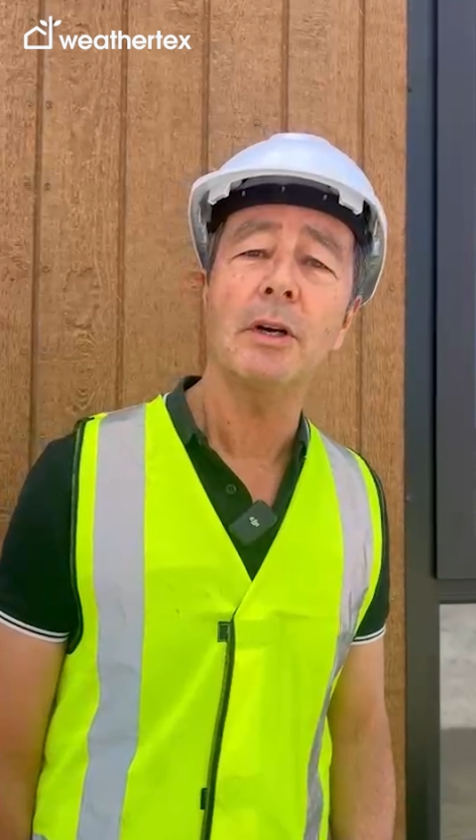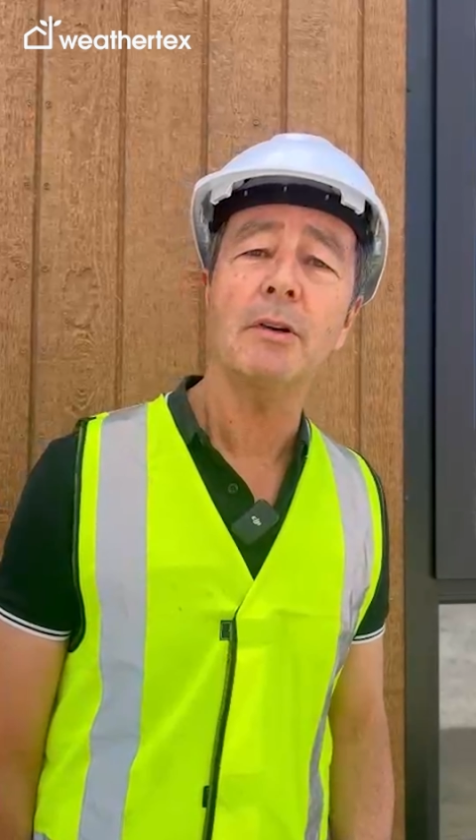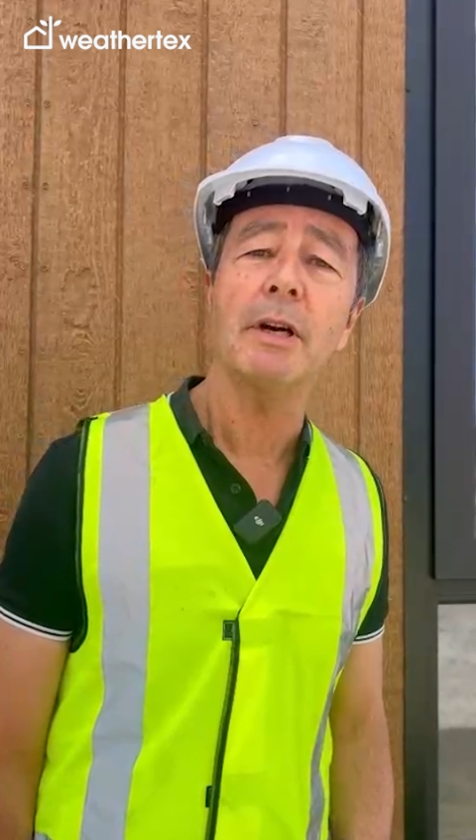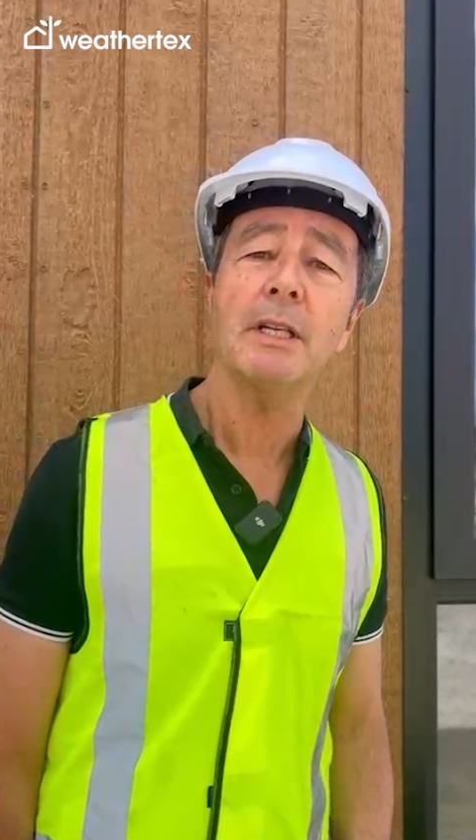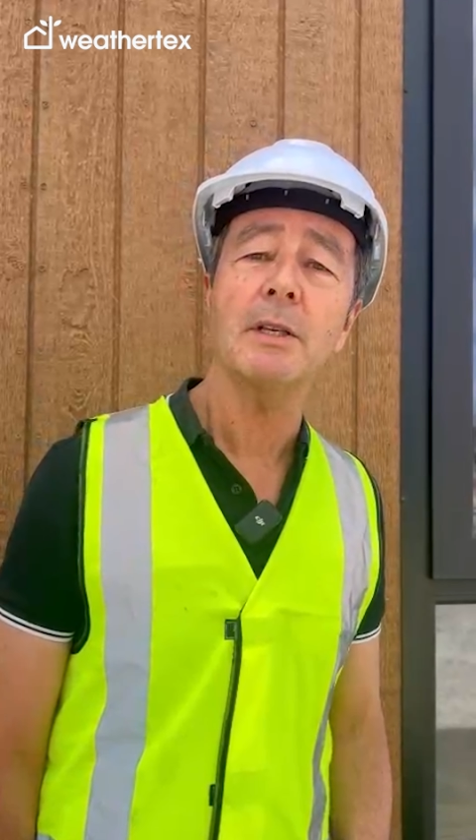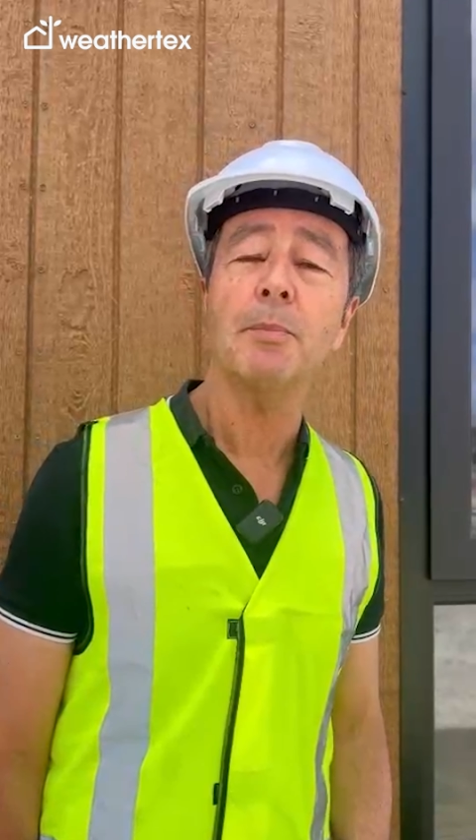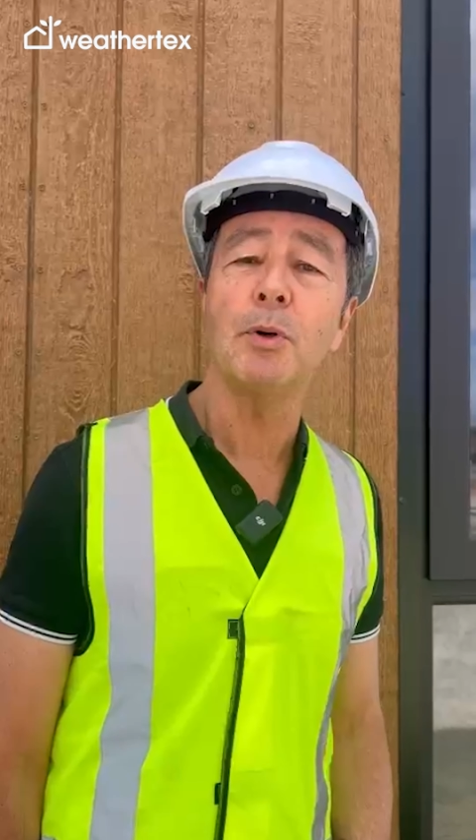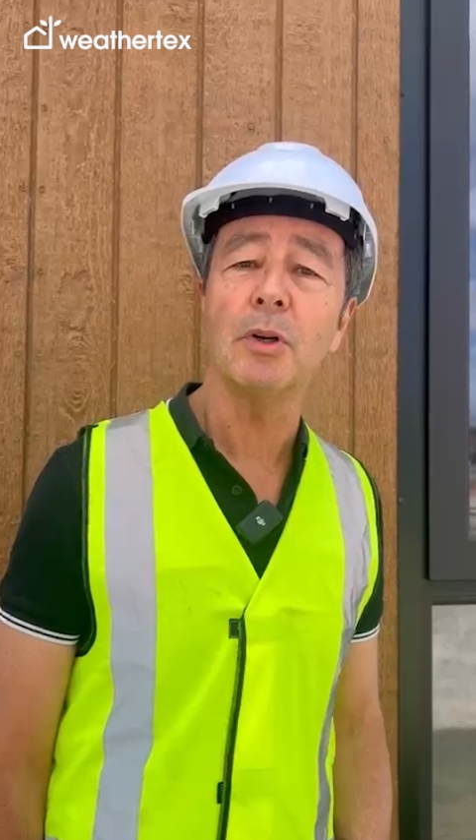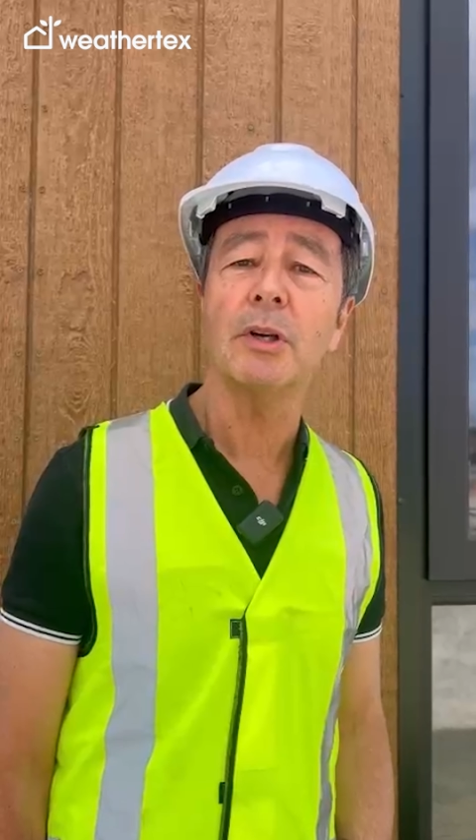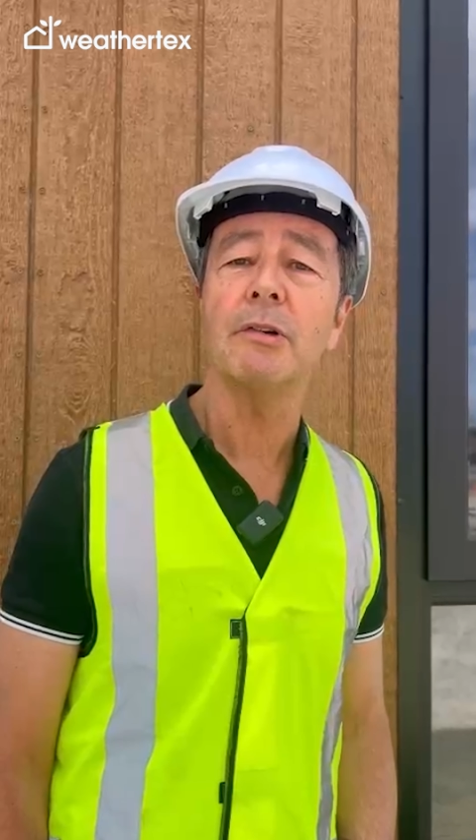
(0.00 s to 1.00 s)
a great
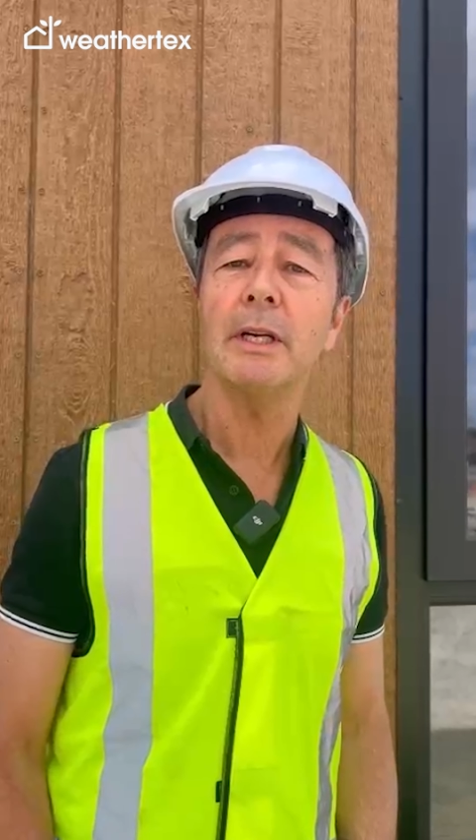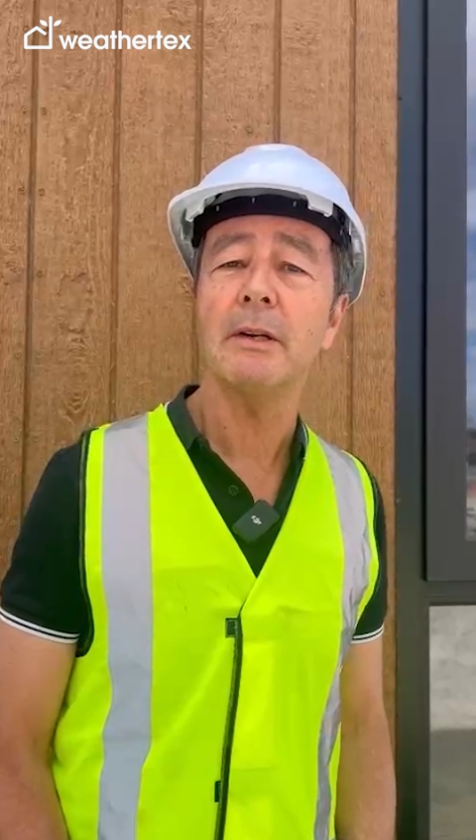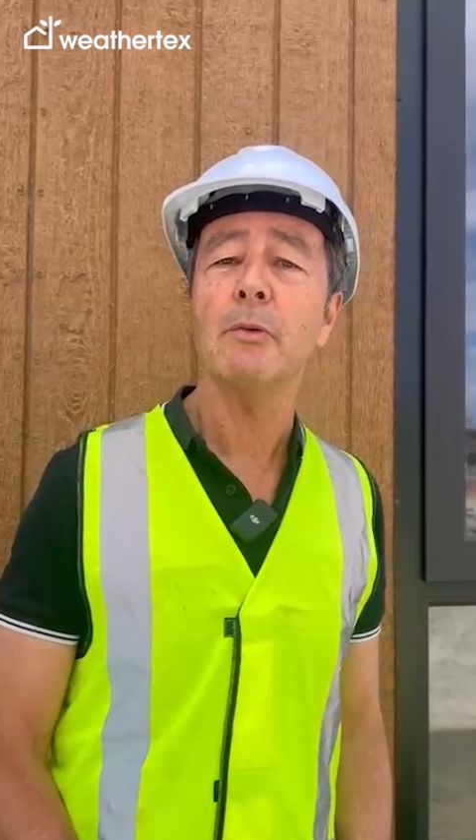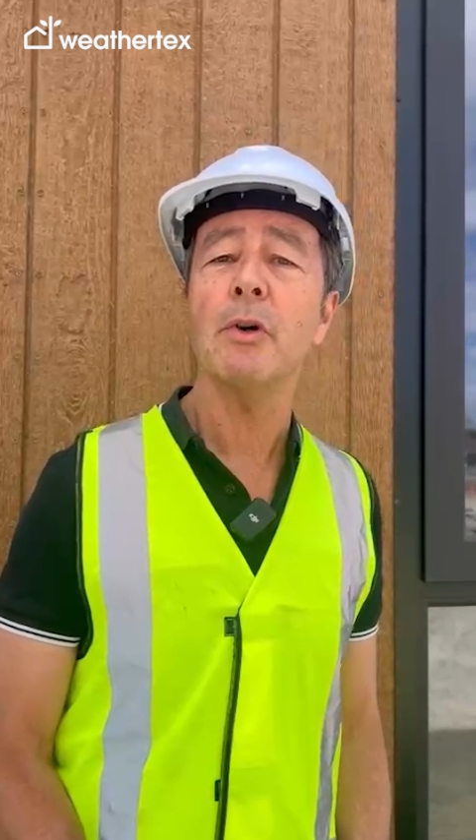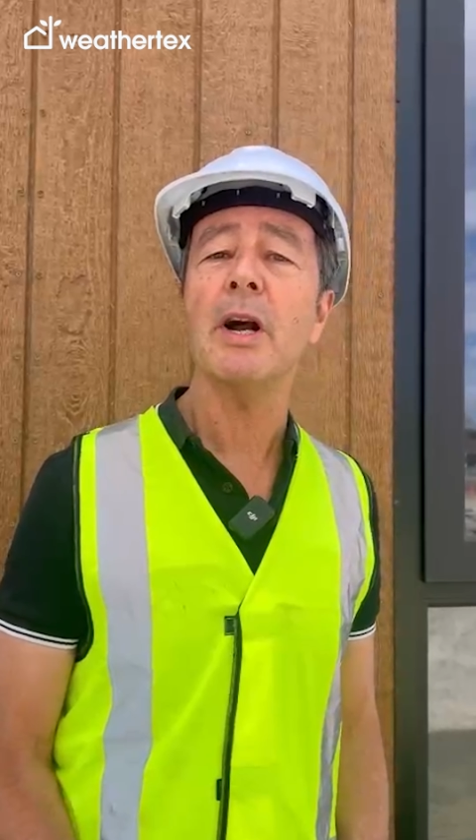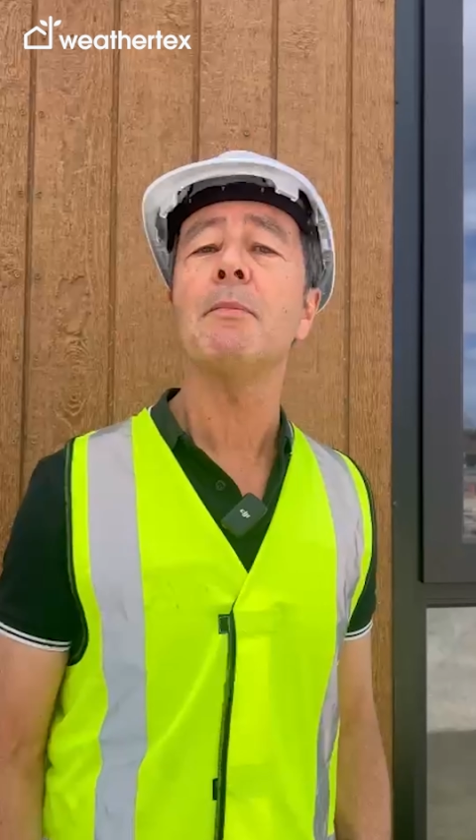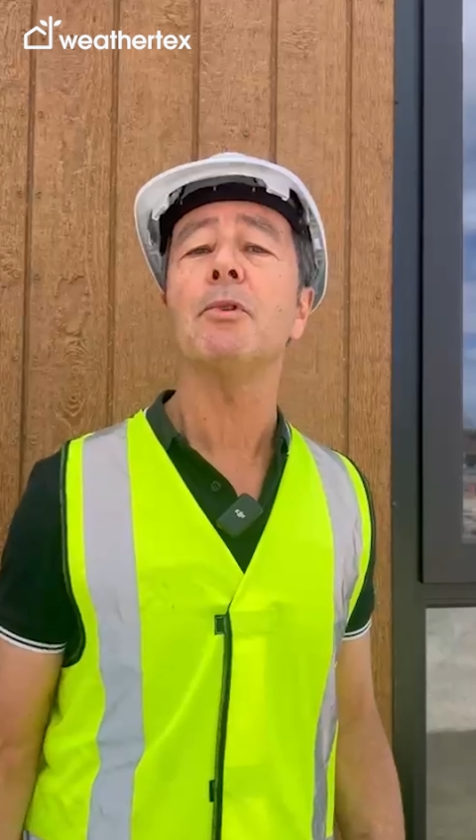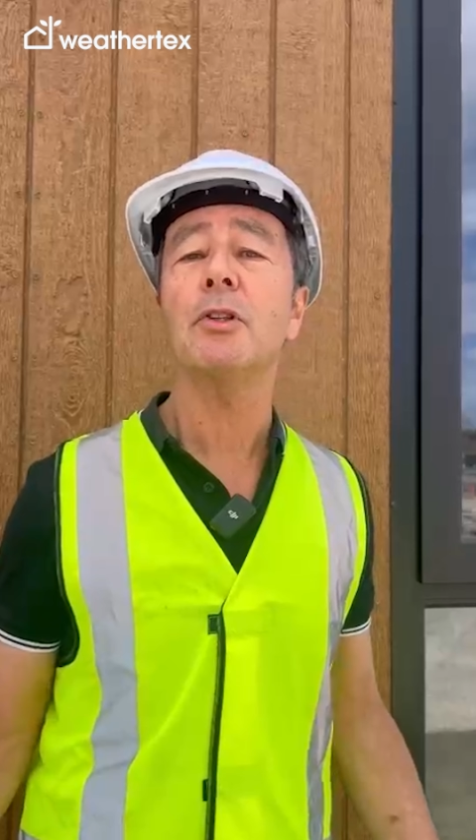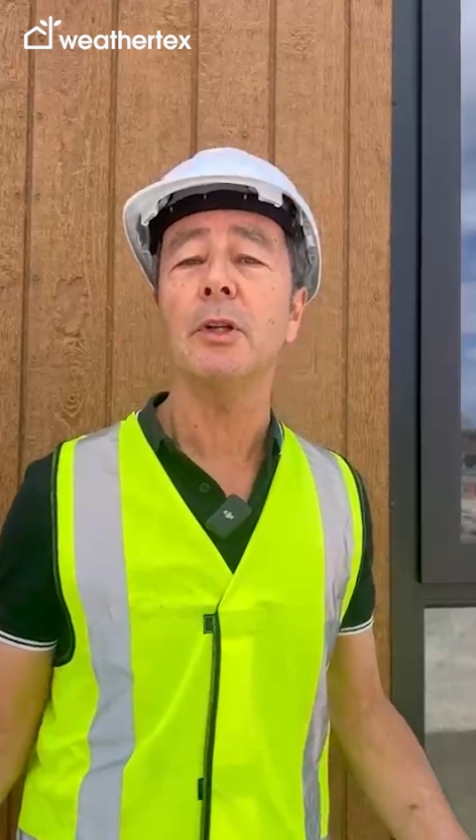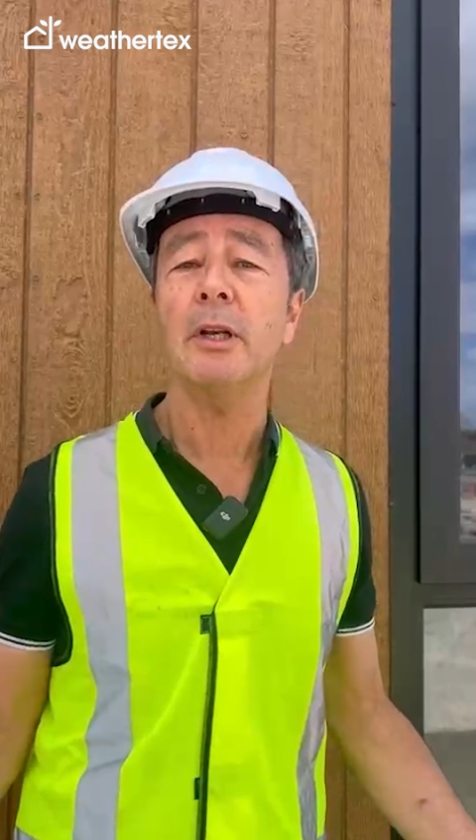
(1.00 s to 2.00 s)
supporter and were able
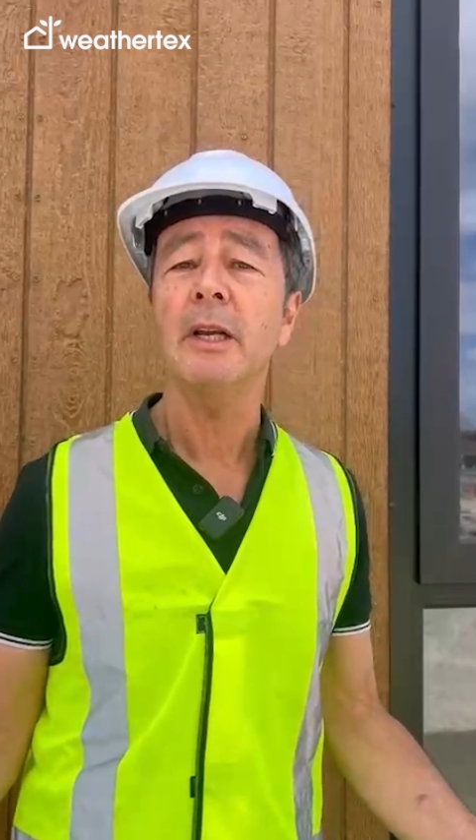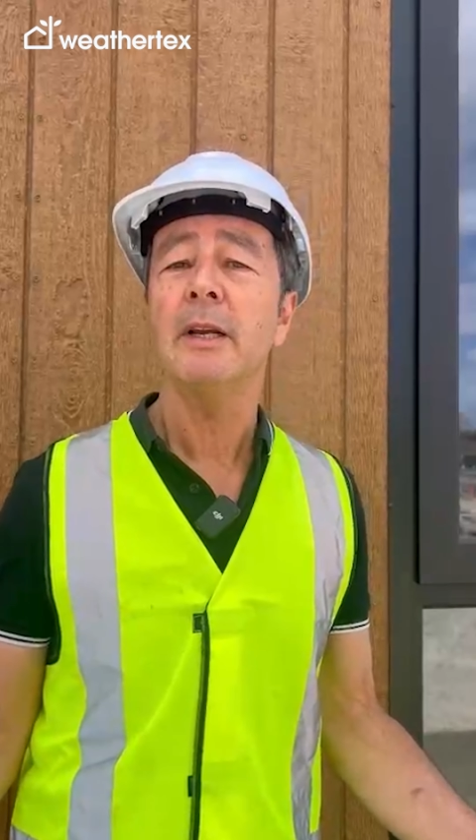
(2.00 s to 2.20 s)
to